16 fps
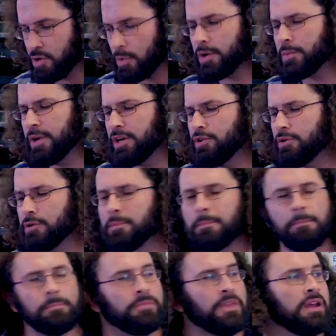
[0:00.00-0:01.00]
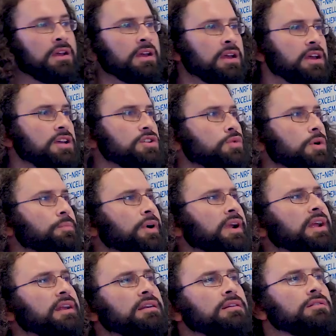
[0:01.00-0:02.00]
So what we do is we
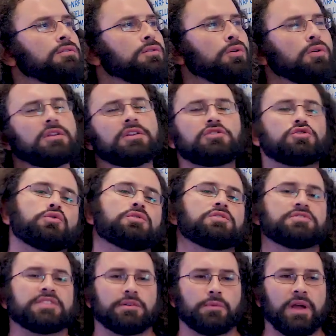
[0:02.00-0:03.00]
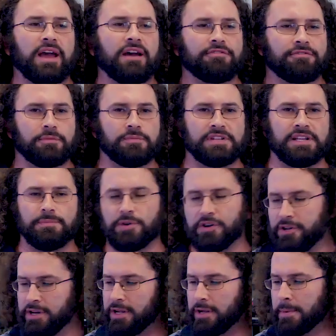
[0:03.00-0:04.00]
bring in all the tools that we have from deep
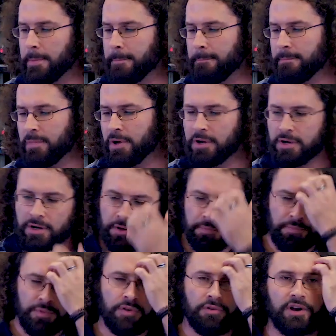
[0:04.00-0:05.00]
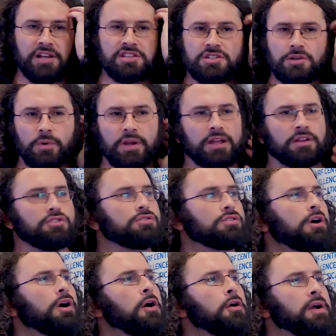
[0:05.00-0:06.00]
learning. Right? So we
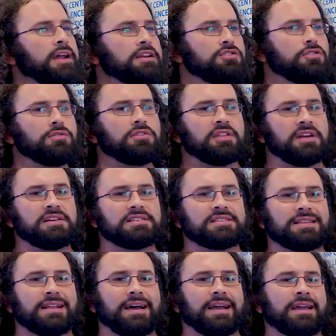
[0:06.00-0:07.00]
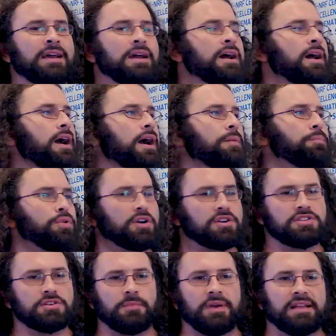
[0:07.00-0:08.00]
can go and do things like
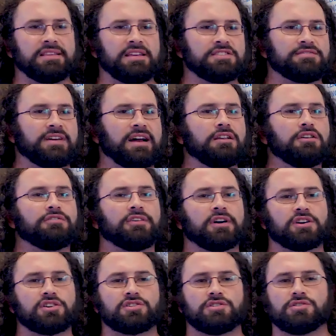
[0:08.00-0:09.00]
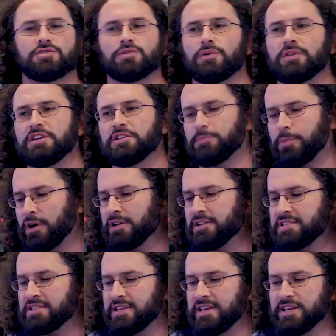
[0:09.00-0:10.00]
approximate these value functions or these
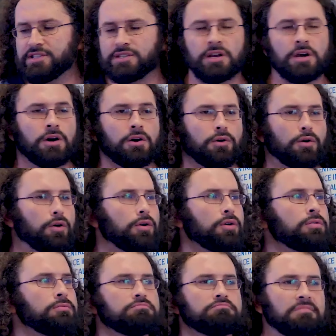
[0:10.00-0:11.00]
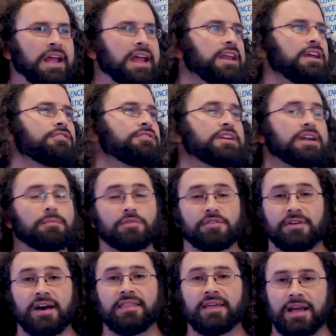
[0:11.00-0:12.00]
policies or any of a
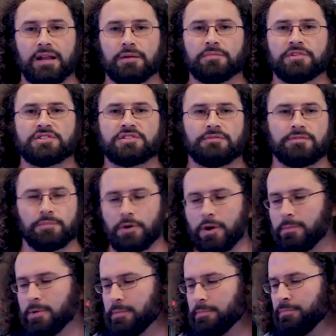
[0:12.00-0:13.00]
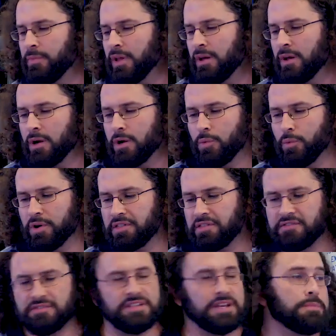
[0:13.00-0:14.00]
number of other elements of the problem
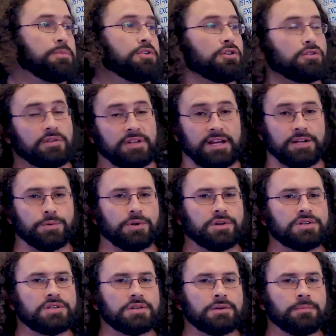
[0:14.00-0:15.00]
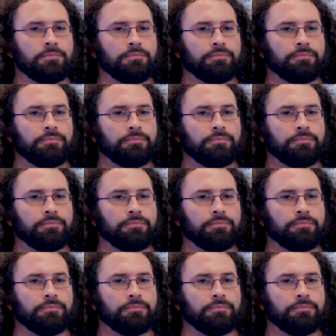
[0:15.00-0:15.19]
with deep neural networks.